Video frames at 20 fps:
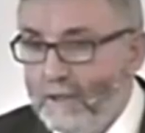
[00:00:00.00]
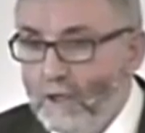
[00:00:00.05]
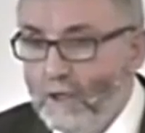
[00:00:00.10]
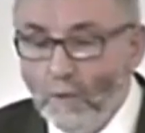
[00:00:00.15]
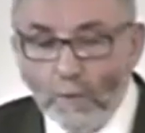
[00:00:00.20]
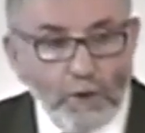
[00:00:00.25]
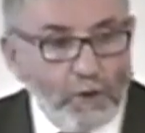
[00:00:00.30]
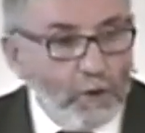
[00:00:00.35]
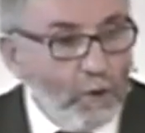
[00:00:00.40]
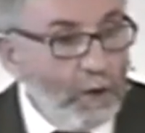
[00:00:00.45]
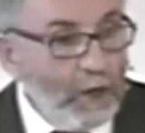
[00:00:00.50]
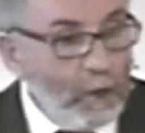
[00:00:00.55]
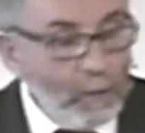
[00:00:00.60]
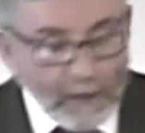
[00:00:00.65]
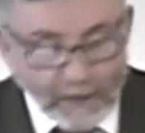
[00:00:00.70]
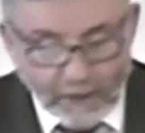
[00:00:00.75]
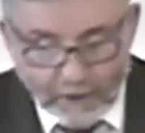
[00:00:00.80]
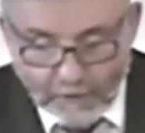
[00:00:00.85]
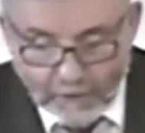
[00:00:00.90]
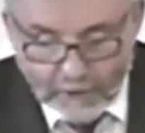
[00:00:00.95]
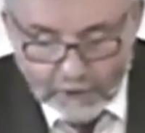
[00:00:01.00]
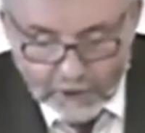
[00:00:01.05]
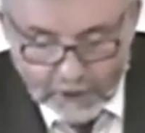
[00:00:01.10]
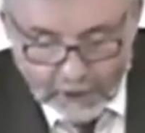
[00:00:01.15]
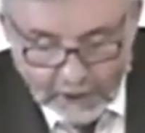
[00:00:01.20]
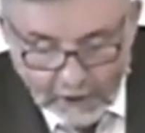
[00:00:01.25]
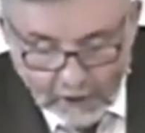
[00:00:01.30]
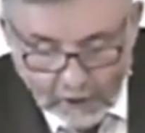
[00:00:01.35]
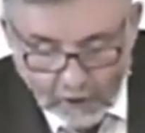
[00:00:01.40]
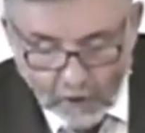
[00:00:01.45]
We know he went to the
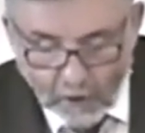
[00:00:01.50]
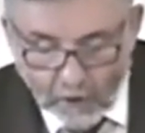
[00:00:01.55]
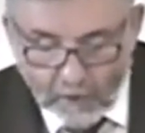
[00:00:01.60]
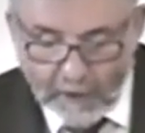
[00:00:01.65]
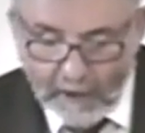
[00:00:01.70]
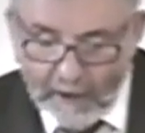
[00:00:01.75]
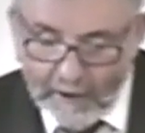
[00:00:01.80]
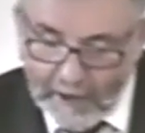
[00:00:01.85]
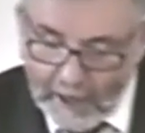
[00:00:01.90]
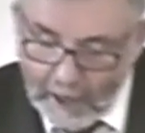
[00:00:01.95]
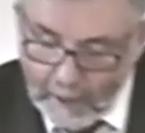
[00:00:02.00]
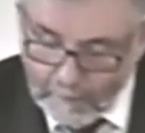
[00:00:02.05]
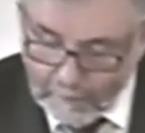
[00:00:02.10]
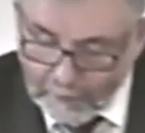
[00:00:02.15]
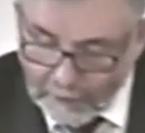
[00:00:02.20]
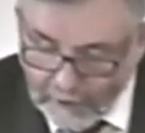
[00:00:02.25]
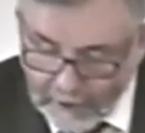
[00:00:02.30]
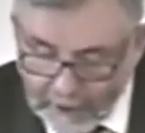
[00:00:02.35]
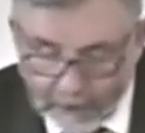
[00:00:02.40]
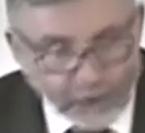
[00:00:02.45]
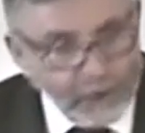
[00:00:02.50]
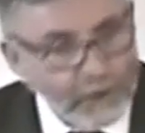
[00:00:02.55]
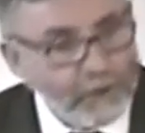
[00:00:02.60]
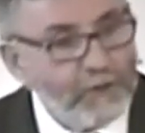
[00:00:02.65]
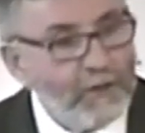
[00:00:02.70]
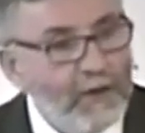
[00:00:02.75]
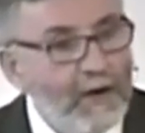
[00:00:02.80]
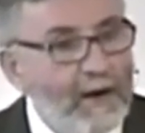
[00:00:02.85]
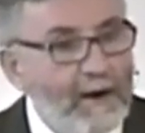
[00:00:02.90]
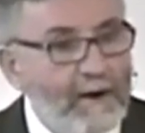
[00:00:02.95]
synagogue there. He preached
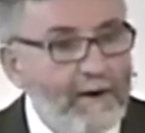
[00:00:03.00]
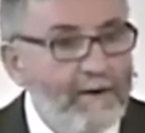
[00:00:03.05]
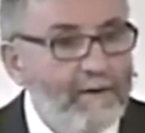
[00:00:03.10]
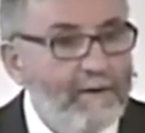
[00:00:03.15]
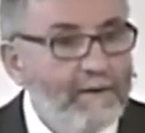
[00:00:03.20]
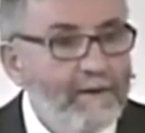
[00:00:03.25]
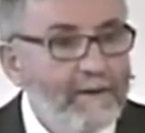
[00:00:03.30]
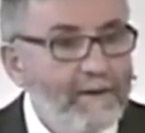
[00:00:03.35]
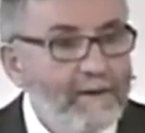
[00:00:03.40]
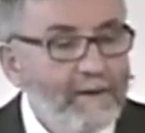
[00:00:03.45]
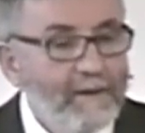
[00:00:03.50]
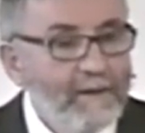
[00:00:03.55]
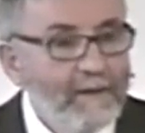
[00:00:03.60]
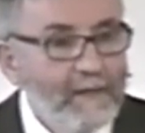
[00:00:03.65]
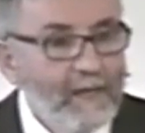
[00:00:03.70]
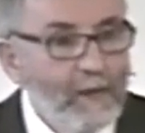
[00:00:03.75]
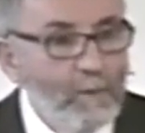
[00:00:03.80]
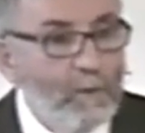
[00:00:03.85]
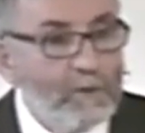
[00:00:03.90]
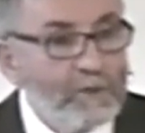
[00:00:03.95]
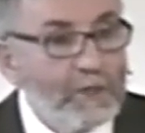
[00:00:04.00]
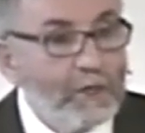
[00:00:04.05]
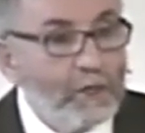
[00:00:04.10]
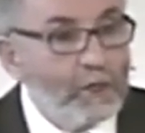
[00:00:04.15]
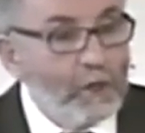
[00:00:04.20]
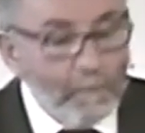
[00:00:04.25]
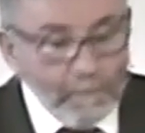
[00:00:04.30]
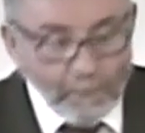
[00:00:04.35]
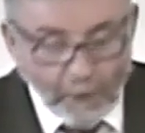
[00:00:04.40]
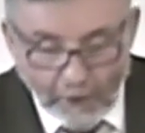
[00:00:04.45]
there. It was in
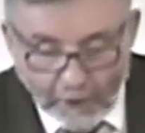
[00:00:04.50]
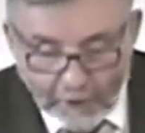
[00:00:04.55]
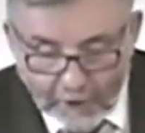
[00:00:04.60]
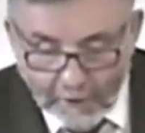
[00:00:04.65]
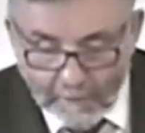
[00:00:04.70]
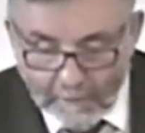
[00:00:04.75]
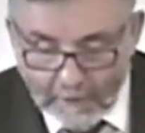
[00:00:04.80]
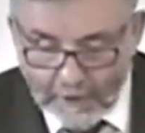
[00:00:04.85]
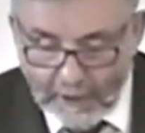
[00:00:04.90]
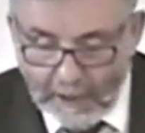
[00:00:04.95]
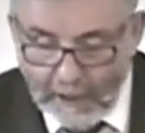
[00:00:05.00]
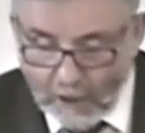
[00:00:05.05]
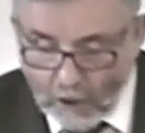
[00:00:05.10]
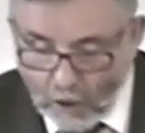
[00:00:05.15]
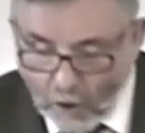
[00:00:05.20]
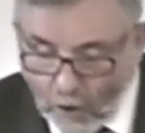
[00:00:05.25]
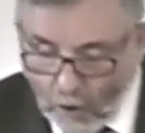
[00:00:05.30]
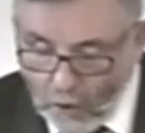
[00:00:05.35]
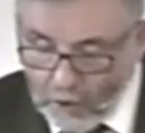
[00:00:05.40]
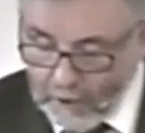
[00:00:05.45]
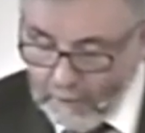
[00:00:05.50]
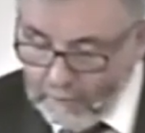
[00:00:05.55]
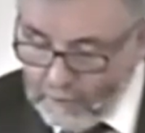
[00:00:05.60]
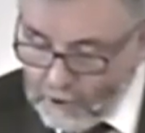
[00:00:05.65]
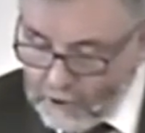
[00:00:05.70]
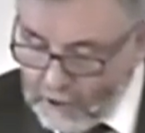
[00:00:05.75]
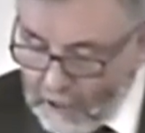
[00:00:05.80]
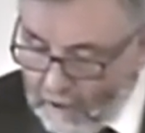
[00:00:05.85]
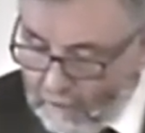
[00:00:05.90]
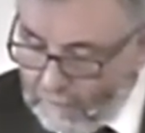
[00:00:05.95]
Capernaum that he called
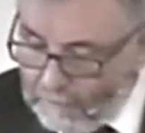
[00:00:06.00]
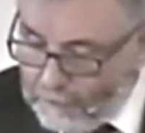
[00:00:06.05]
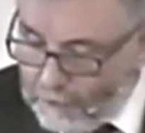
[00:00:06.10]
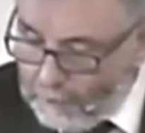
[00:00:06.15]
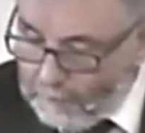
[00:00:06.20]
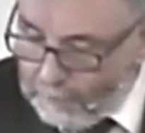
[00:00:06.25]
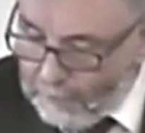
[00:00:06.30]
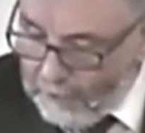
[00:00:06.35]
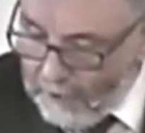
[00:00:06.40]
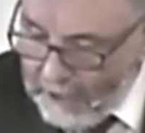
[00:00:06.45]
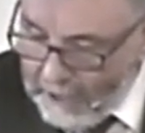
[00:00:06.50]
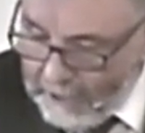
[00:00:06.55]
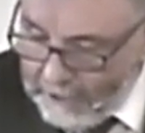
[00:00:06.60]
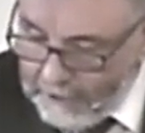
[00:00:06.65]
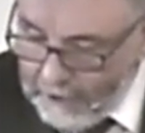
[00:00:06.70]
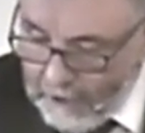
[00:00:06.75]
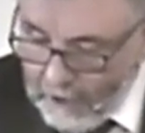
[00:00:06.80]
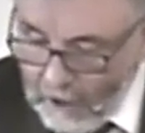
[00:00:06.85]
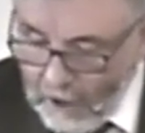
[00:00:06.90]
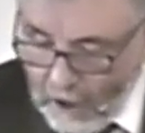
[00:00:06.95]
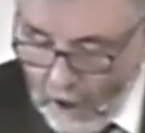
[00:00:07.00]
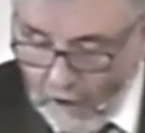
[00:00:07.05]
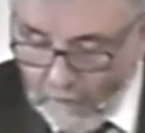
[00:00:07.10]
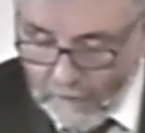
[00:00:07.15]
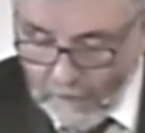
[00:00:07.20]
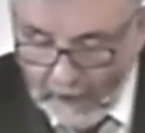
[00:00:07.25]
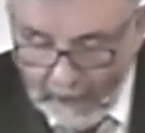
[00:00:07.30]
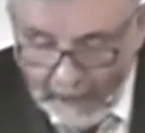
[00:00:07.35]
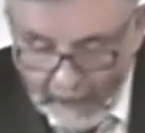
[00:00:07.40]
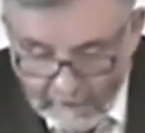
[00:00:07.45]
himself the bread of
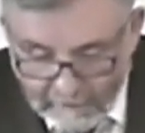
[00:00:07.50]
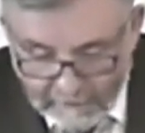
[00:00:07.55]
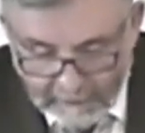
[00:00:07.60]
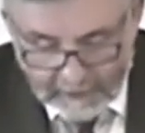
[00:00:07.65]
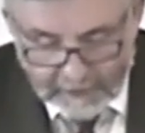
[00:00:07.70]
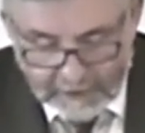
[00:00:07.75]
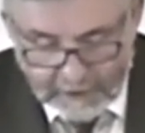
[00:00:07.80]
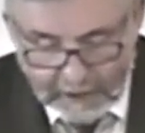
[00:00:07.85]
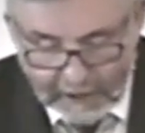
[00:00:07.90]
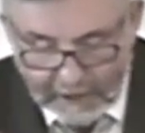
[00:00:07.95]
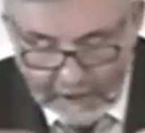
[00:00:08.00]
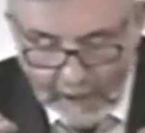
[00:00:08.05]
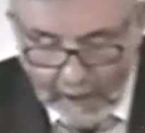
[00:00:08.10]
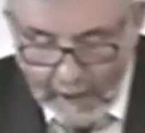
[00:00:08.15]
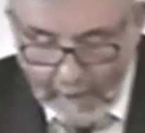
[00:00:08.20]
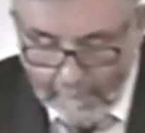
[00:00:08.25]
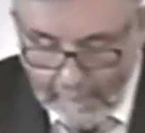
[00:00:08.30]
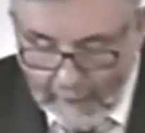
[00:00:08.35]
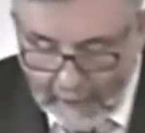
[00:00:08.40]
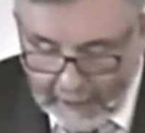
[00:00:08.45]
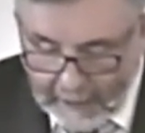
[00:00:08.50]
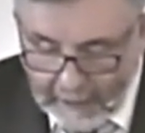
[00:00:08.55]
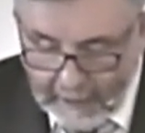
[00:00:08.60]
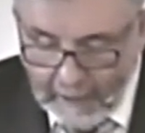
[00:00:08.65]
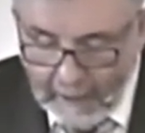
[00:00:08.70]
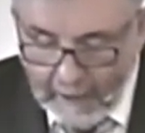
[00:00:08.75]
life and did many